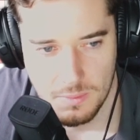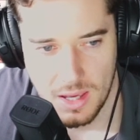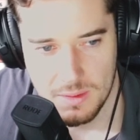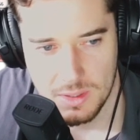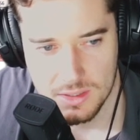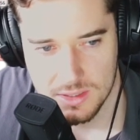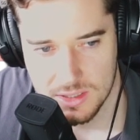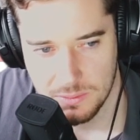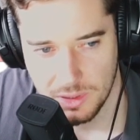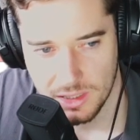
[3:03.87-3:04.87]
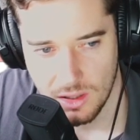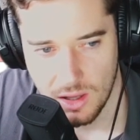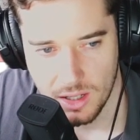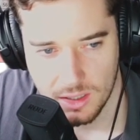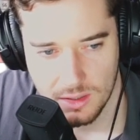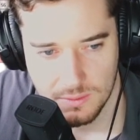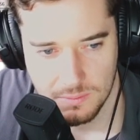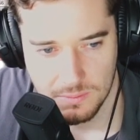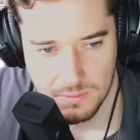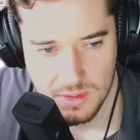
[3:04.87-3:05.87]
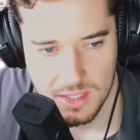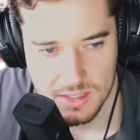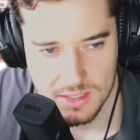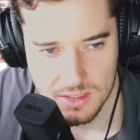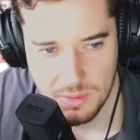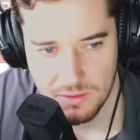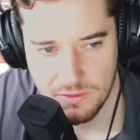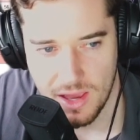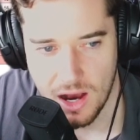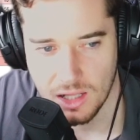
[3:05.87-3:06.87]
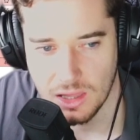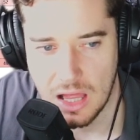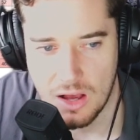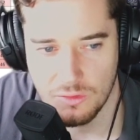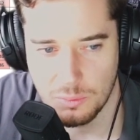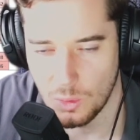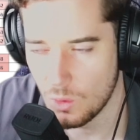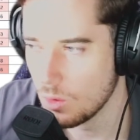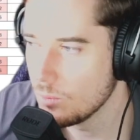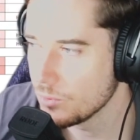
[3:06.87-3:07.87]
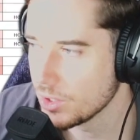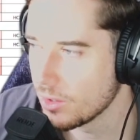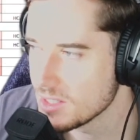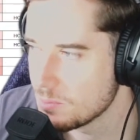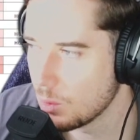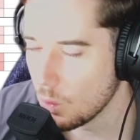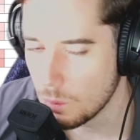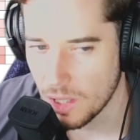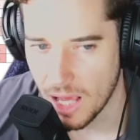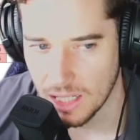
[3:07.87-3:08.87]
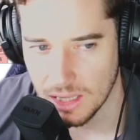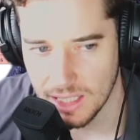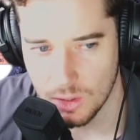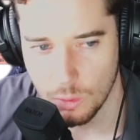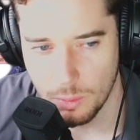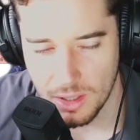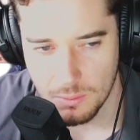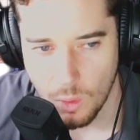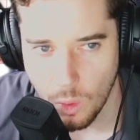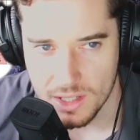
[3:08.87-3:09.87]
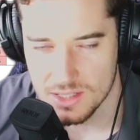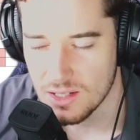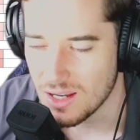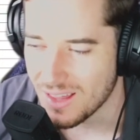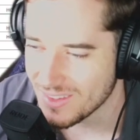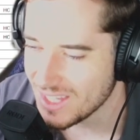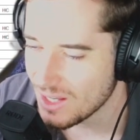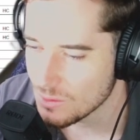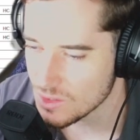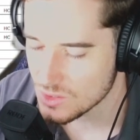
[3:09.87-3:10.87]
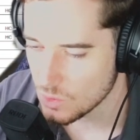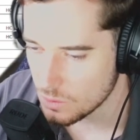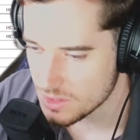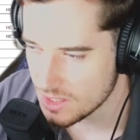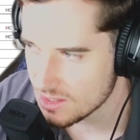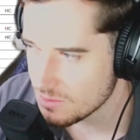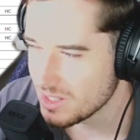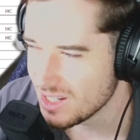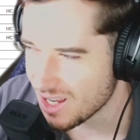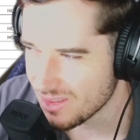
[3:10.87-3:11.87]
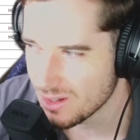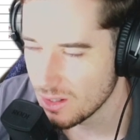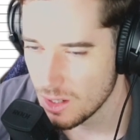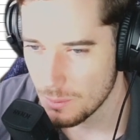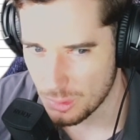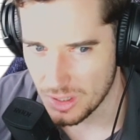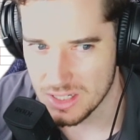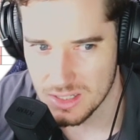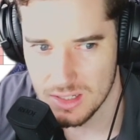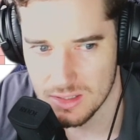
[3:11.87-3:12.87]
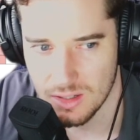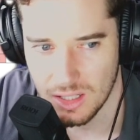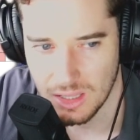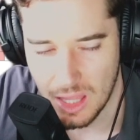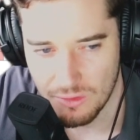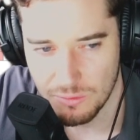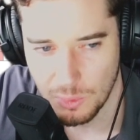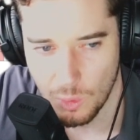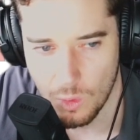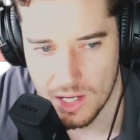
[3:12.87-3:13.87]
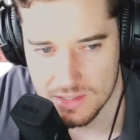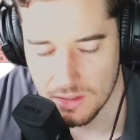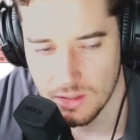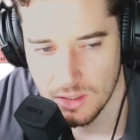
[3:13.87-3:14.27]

maybe it's split like this is a bit fair. I love Blore. His ball playing a little bit more. He's another year in the Storm system, another preseason. I love Blore as